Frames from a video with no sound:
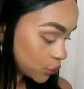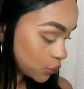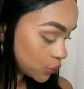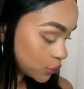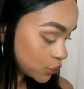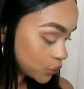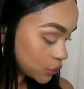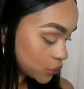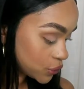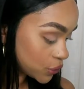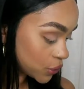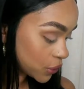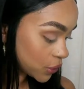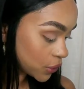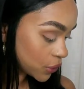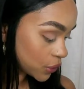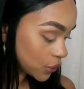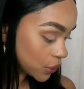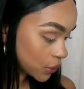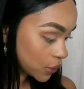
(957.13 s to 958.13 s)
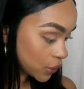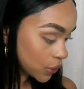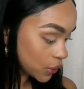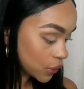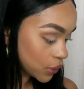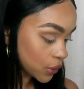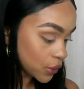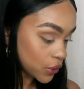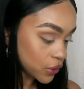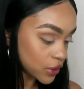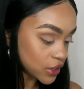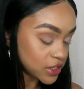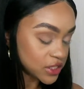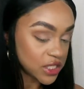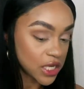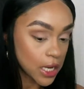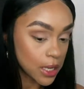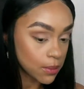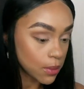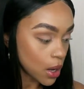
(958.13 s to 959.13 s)
Use the
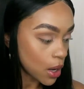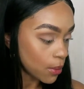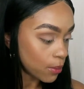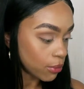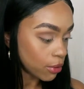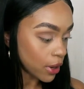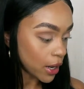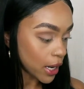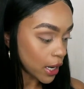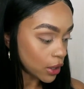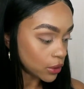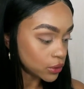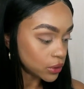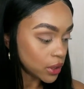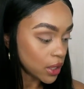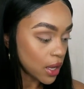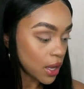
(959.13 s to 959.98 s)
same brown,